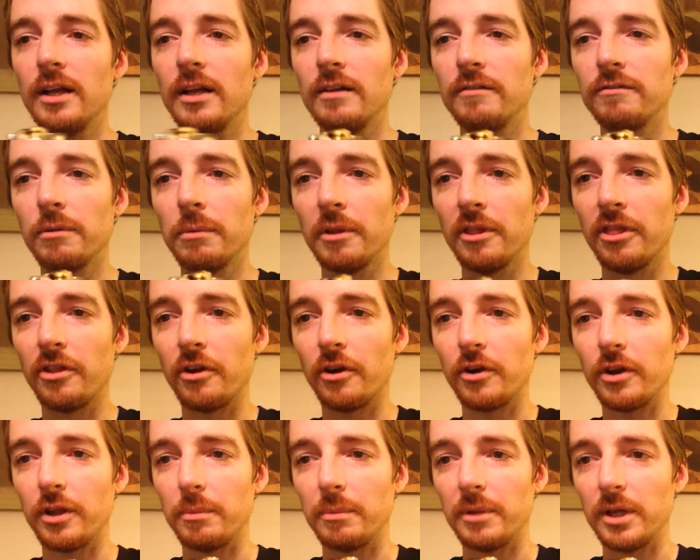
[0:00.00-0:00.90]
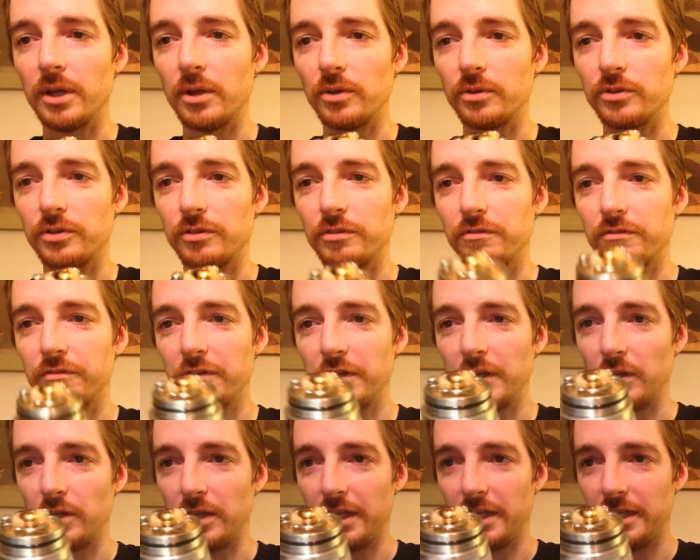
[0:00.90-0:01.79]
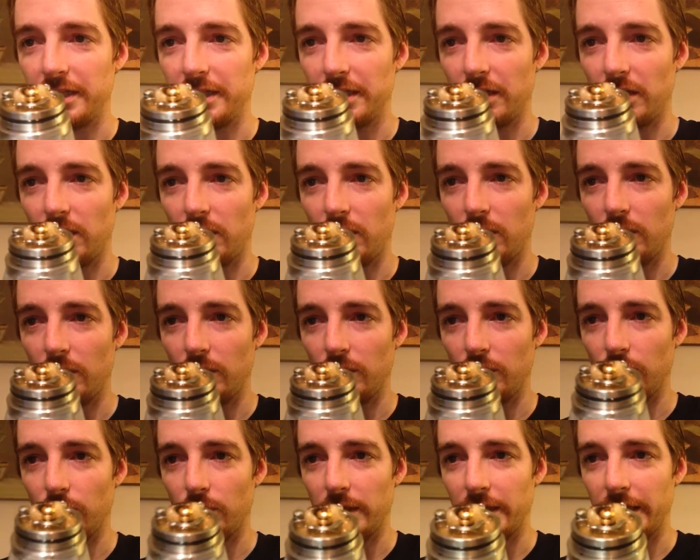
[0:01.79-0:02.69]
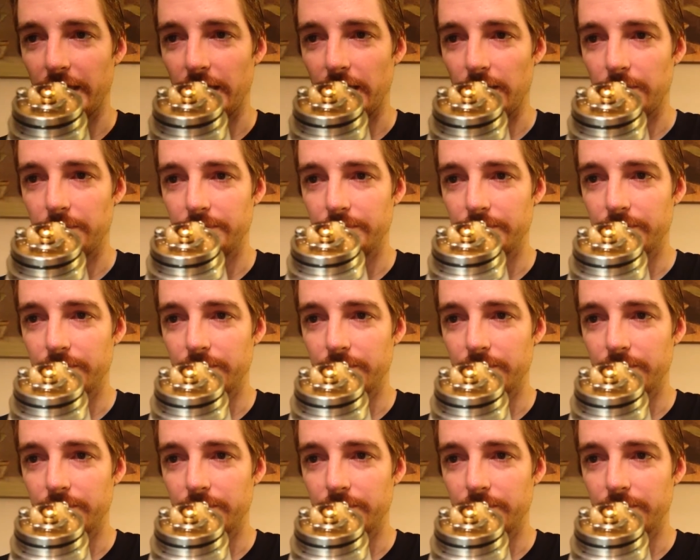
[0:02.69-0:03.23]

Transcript: from a 30 mil to fill it all the way up.